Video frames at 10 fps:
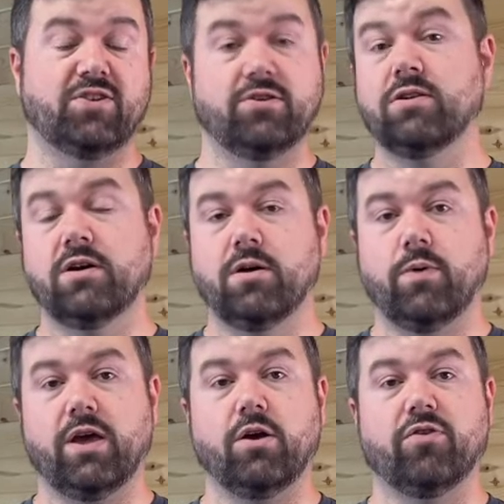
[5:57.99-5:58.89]
do.
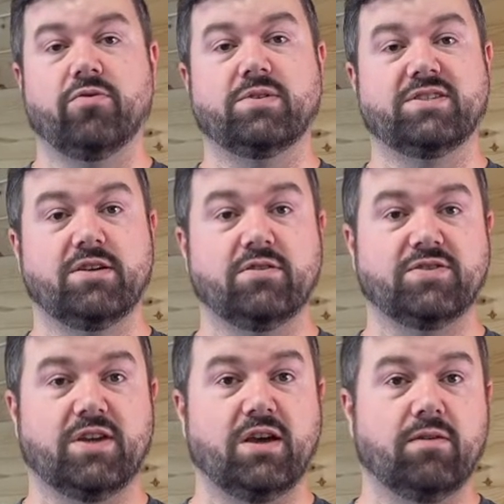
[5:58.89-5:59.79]
We can go from a single
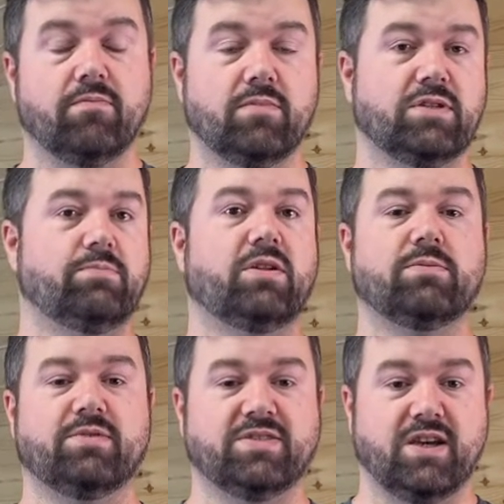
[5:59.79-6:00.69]
site to
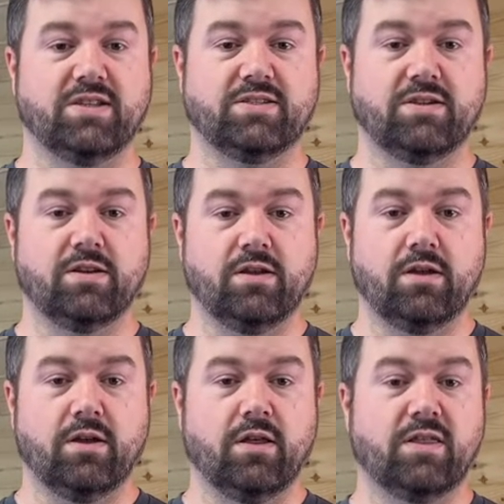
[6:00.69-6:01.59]
multiple sites.
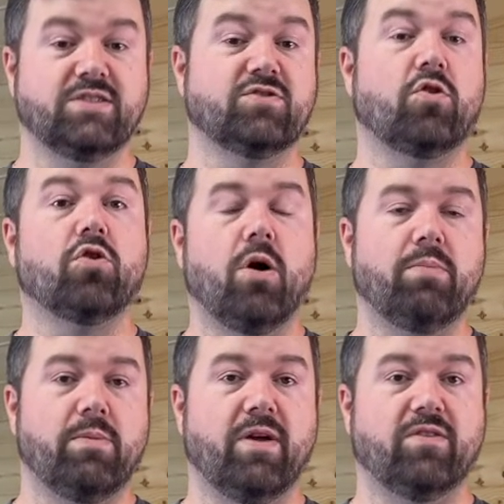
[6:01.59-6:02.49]
This is all
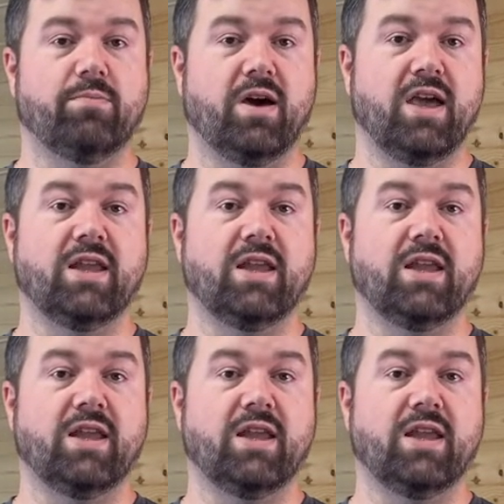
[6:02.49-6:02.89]
complemented by